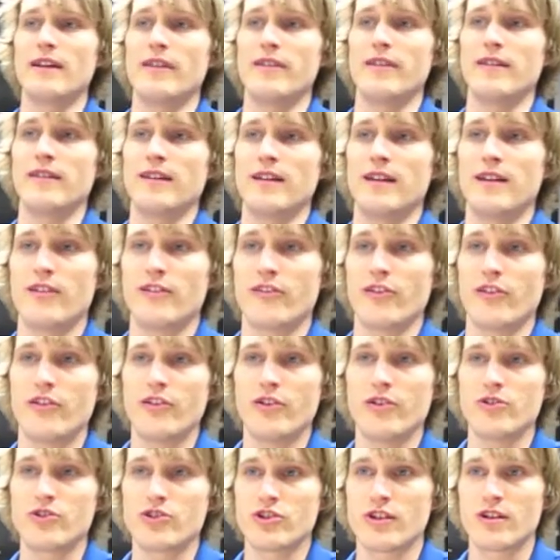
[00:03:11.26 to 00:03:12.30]
the
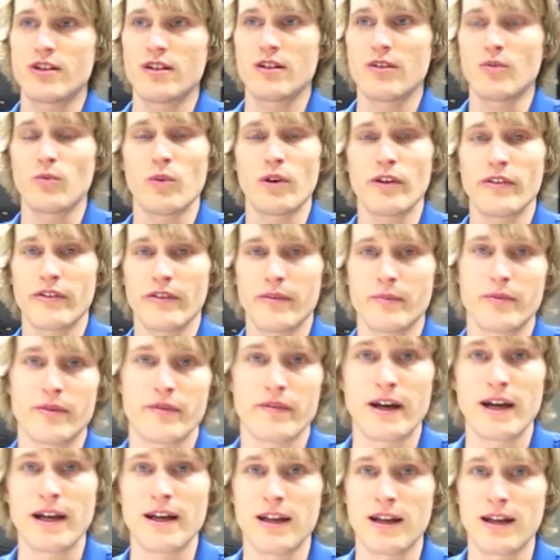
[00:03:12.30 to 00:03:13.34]
institution wasn't
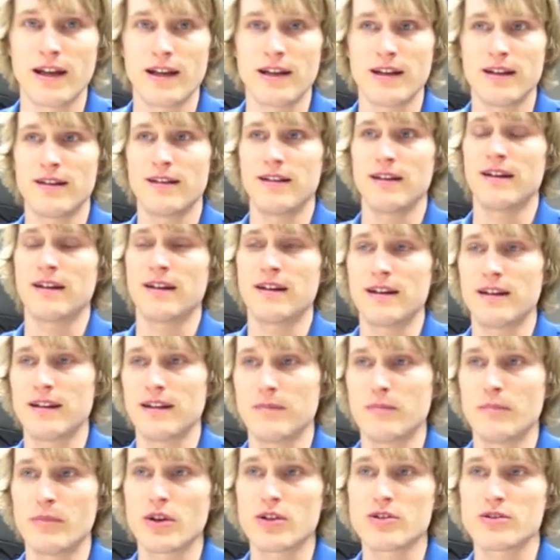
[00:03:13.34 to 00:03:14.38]
providing
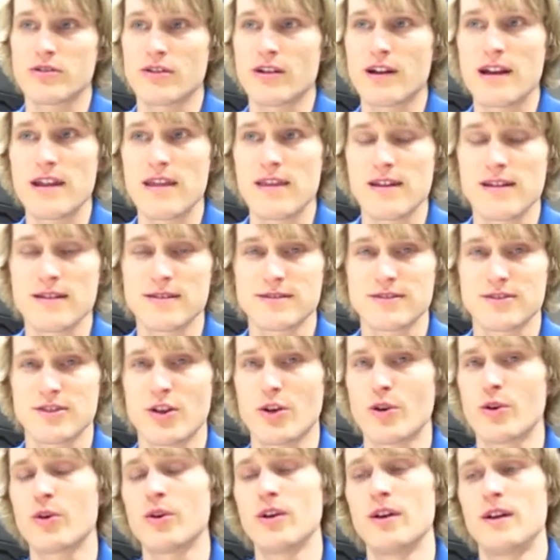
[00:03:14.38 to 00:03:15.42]
any books or anything,
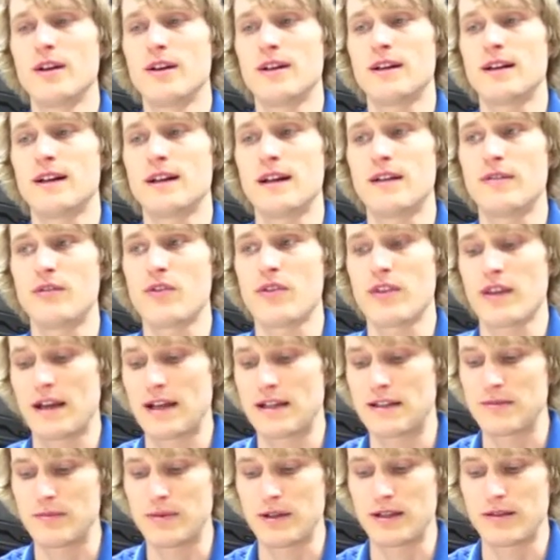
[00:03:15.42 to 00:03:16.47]
so everything
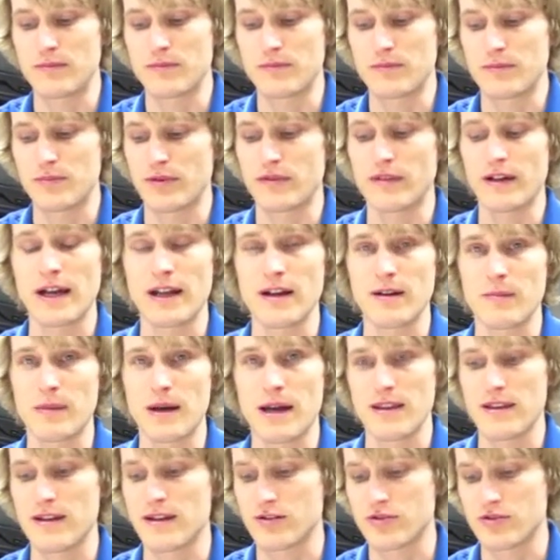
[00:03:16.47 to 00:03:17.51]
had to be provided
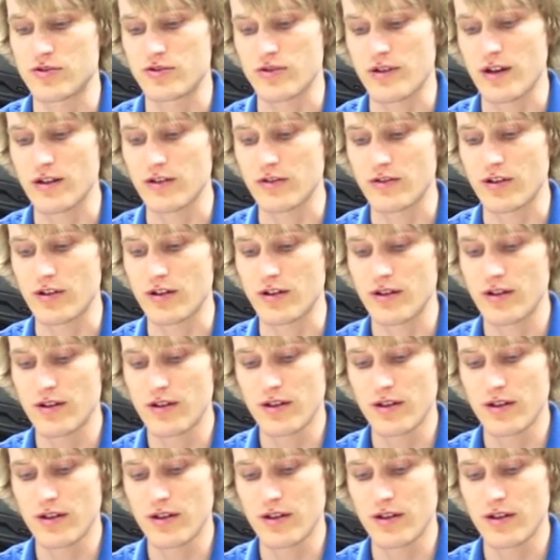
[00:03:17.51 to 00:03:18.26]
by the instructor.